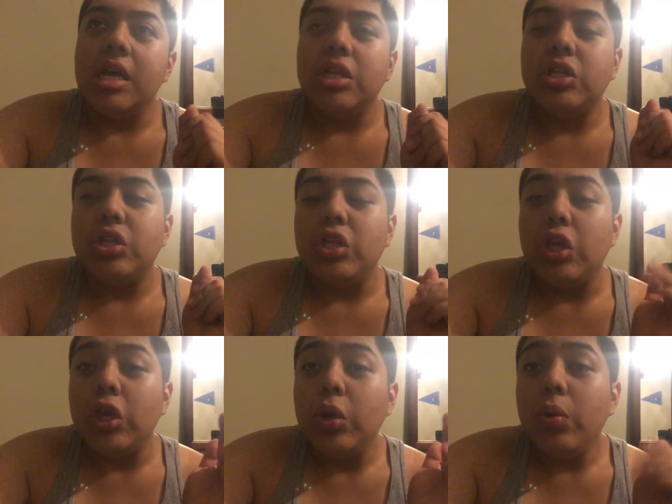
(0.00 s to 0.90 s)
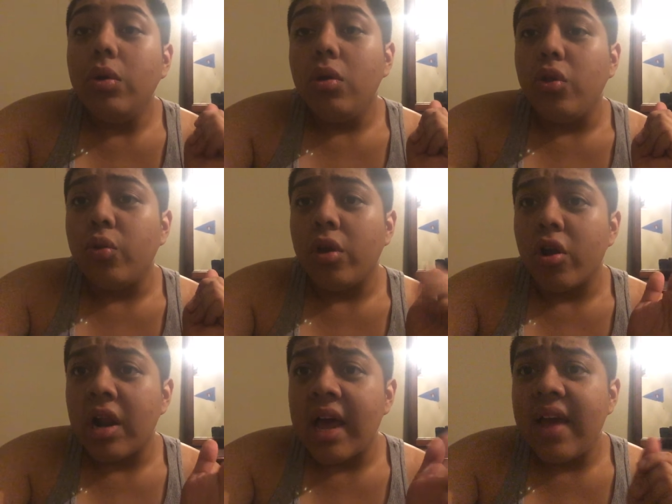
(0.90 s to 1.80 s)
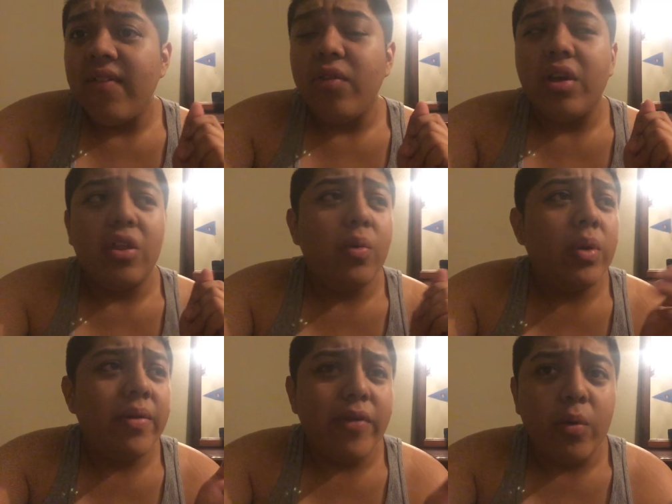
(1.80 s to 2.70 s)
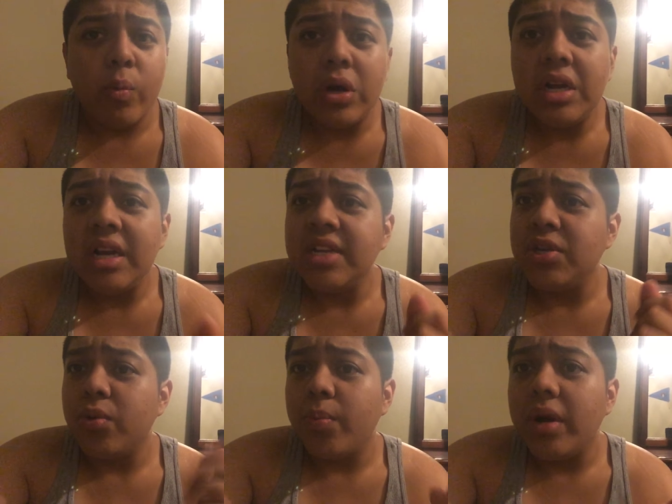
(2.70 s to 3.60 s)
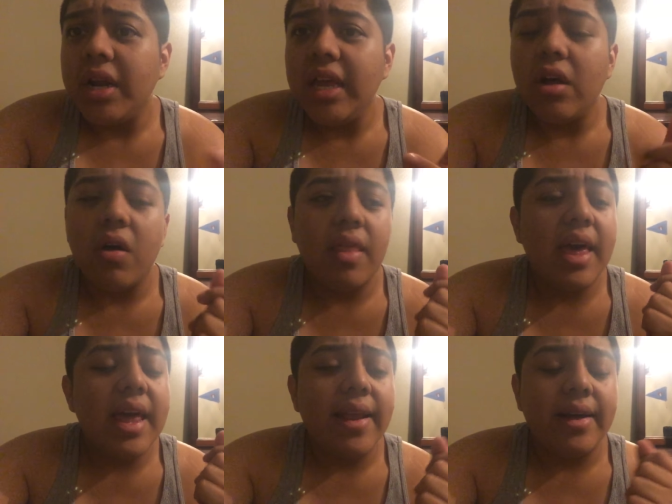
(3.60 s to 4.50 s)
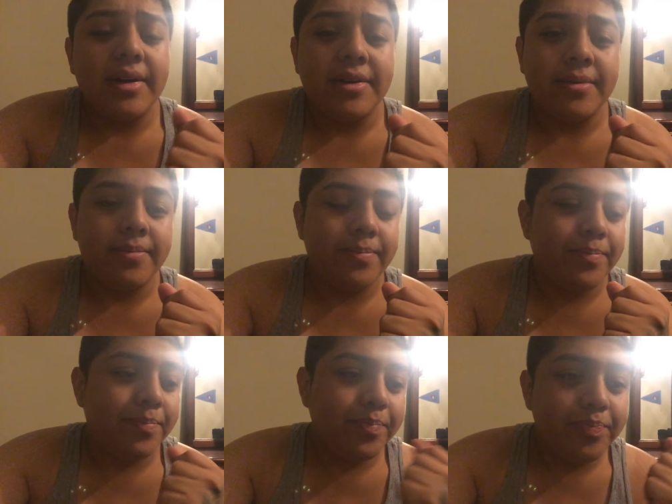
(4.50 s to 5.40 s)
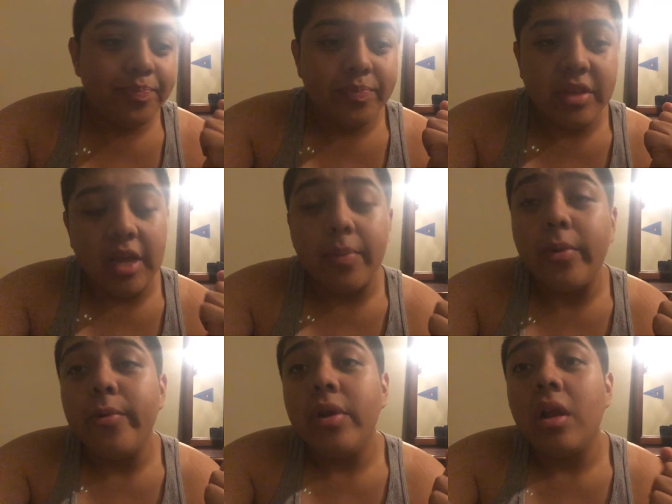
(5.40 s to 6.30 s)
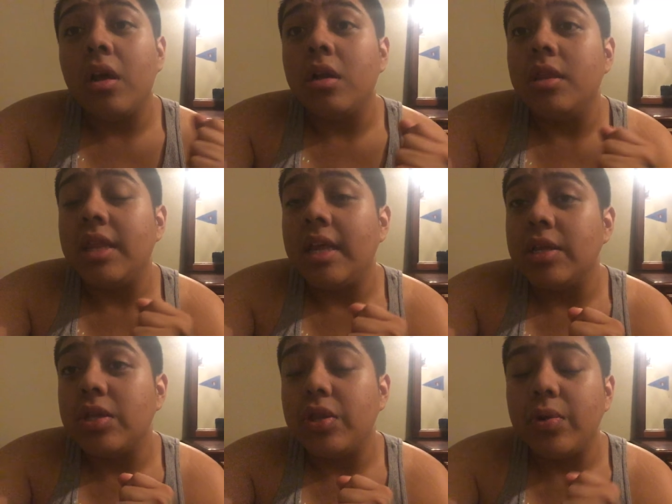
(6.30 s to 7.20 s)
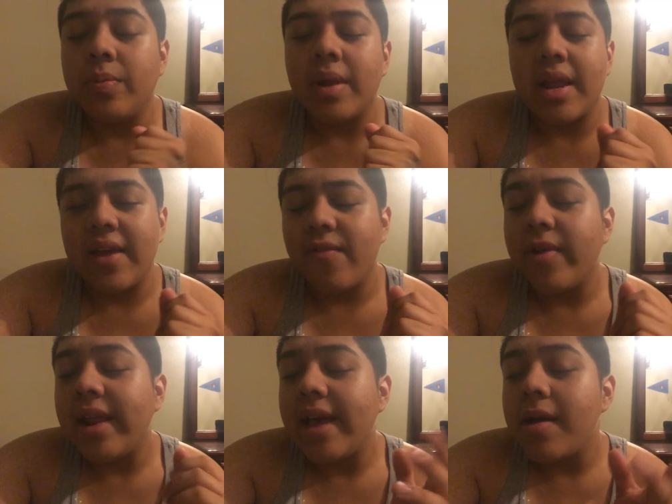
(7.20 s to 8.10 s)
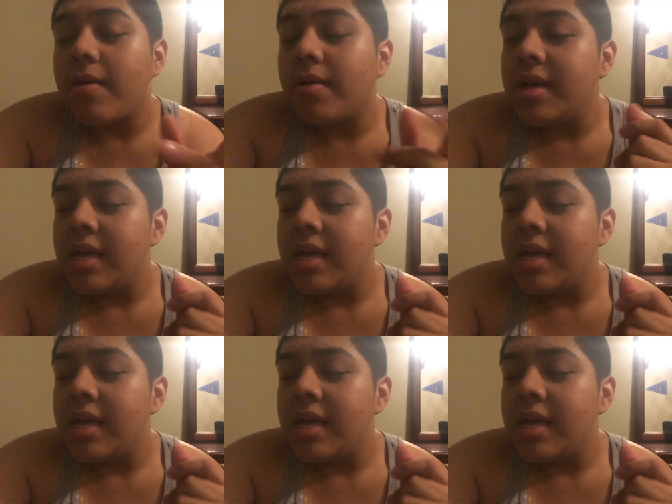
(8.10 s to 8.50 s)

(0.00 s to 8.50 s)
it's you, you're doing your life, you can do whatever you want, it's your body, all that. Um, I'm going a lot of things through my life right now.